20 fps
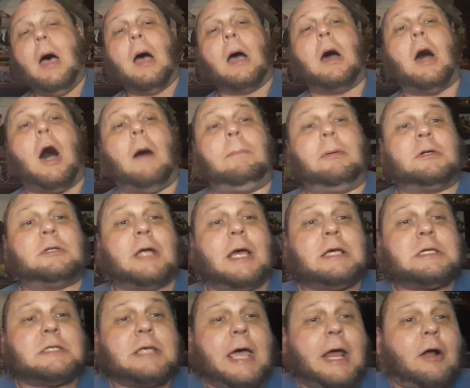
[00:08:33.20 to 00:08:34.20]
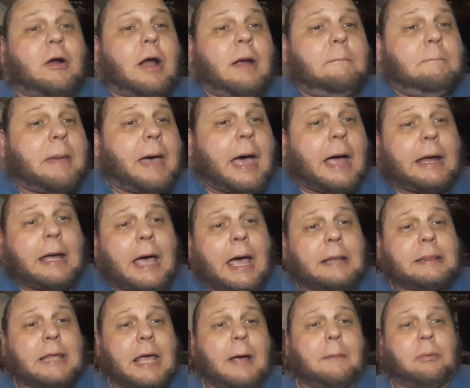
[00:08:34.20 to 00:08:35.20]
Couple days later, I'm back
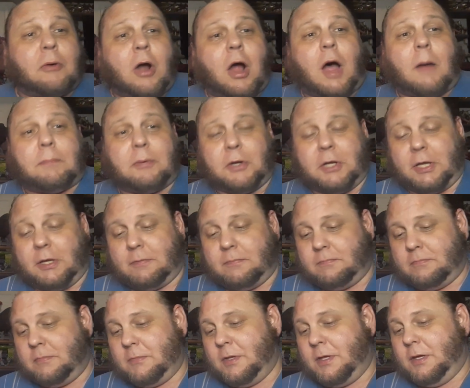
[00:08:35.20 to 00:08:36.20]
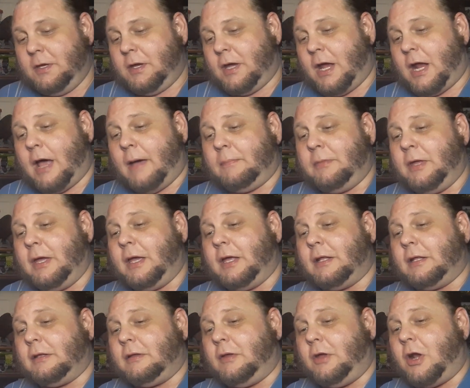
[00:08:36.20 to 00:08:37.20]
at that property. And I'm
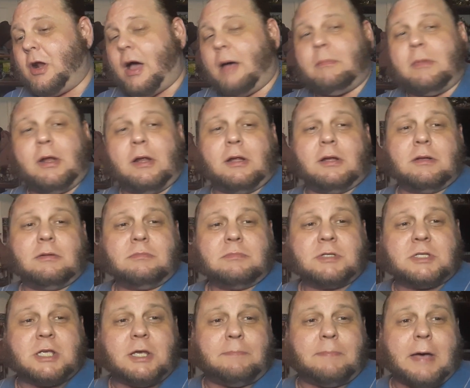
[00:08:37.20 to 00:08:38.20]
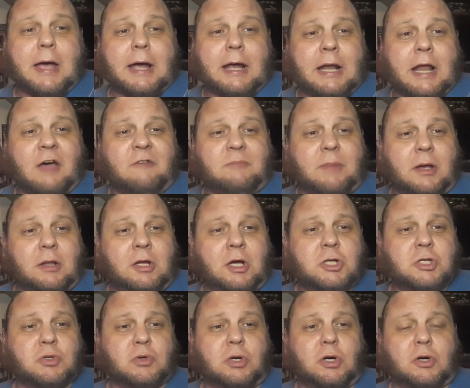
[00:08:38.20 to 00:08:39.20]
thinking, you know, I'm going to sit back and have my
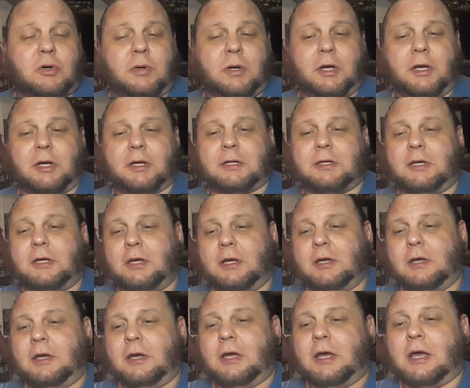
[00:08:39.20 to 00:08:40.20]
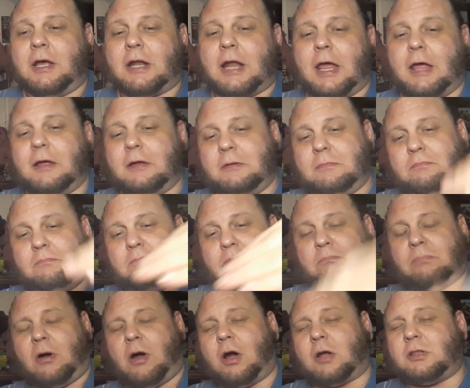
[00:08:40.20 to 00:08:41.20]
lunch real quick. And I
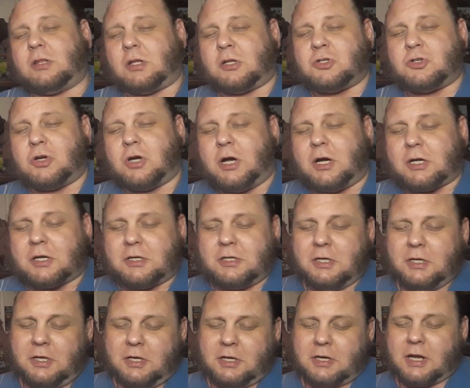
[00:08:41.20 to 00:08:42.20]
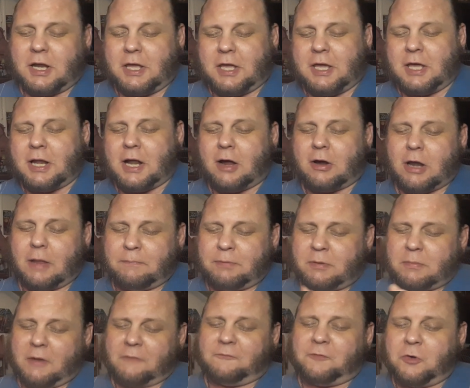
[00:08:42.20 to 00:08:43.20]
park the truck, and I get out, I
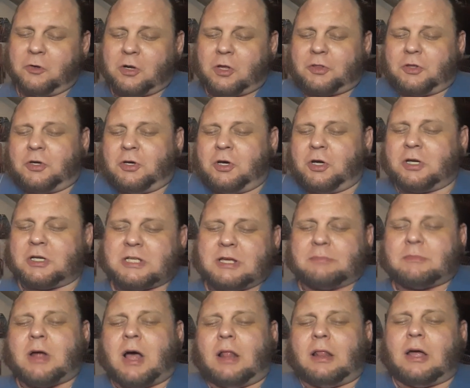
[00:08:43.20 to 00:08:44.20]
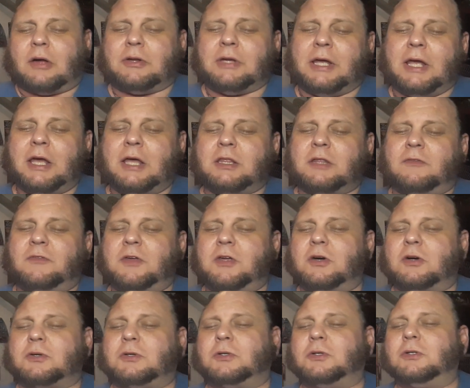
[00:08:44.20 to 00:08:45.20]
put my food on the hood because I'm not allowed to eat in the
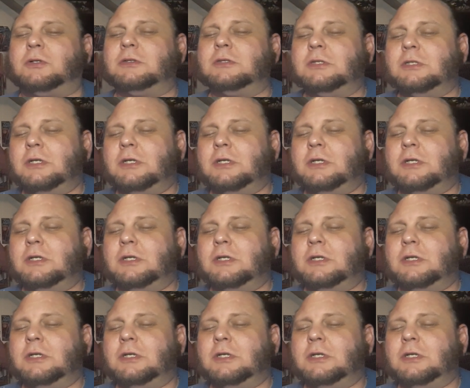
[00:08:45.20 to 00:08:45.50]
vehicle.